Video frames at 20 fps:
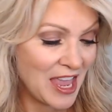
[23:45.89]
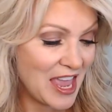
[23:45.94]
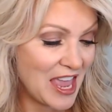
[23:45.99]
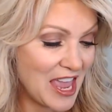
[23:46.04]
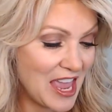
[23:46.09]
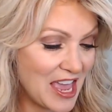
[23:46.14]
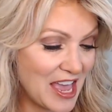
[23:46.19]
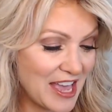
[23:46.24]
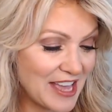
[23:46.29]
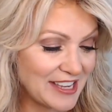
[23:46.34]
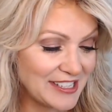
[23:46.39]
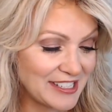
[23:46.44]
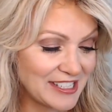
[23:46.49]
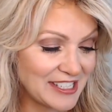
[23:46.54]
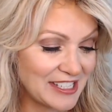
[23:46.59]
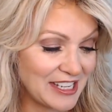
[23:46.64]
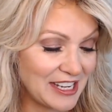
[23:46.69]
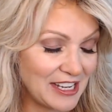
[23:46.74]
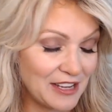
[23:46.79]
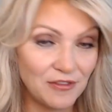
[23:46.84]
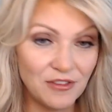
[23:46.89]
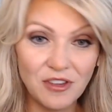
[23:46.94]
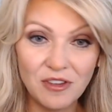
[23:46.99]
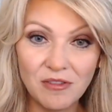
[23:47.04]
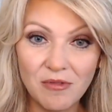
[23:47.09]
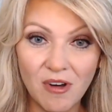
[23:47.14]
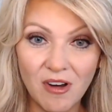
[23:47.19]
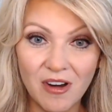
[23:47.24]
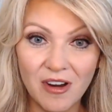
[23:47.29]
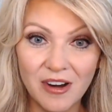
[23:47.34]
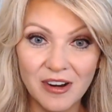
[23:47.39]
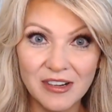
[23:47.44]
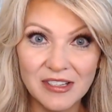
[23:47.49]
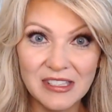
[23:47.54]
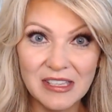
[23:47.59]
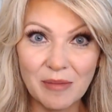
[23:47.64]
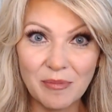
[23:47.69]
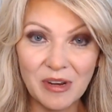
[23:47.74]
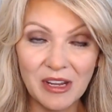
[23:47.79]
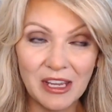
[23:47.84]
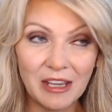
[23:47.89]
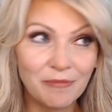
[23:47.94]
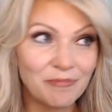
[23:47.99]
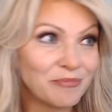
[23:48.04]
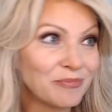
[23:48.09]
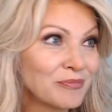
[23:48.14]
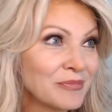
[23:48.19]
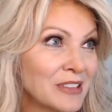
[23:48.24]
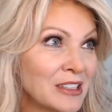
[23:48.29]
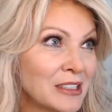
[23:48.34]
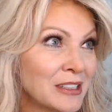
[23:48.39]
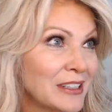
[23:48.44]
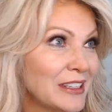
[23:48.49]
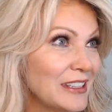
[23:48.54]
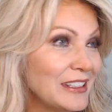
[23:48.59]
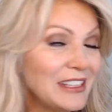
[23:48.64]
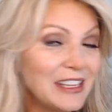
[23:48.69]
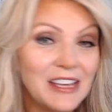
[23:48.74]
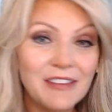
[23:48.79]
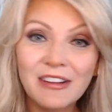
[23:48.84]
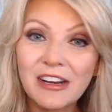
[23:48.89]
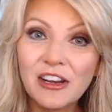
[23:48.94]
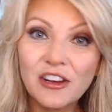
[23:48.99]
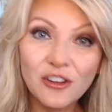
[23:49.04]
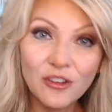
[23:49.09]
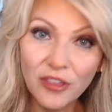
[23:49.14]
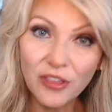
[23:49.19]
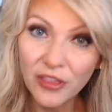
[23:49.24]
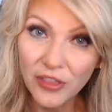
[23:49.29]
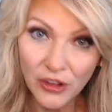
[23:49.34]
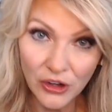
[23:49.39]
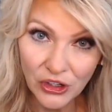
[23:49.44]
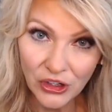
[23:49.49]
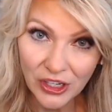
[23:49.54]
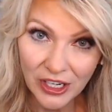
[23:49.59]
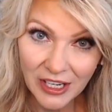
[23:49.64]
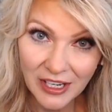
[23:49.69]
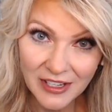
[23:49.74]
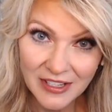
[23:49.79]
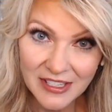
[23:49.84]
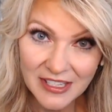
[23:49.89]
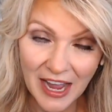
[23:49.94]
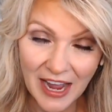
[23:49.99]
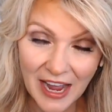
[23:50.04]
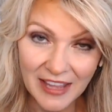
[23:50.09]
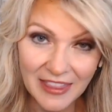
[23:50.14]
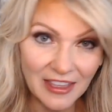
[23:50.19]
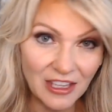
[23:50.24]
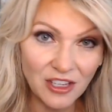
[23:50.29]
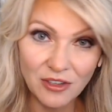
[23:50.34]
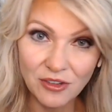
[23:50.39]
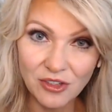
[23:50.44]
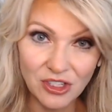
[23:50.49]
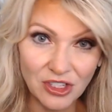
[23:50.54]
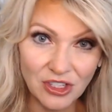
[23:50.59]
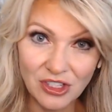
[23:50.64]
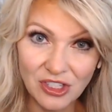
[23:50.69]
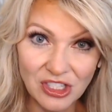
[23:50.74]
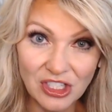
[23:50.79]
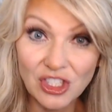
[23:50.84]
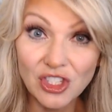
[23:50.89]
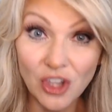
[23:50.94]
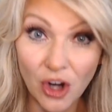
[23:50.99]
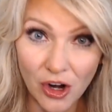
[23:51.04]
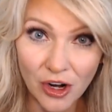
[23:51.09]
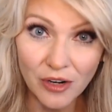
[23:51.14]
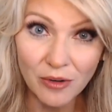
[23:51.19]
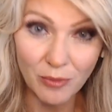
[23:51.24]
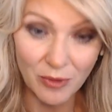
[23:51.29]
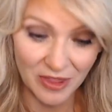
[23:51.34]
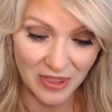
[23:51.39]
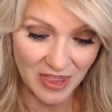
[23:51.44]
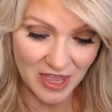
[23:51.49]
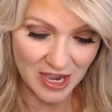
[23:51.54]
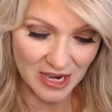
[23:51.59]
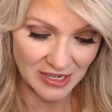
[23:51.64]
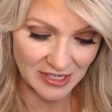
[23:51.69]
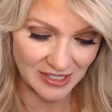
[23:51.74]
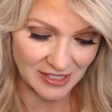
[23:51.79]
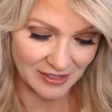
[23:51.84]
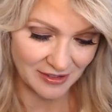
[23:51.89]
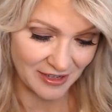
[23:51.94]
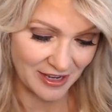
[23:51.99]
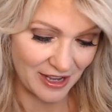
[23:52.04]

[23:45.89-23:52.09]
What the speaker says: And if you are somebody, even in your 30s, I think you should start with this.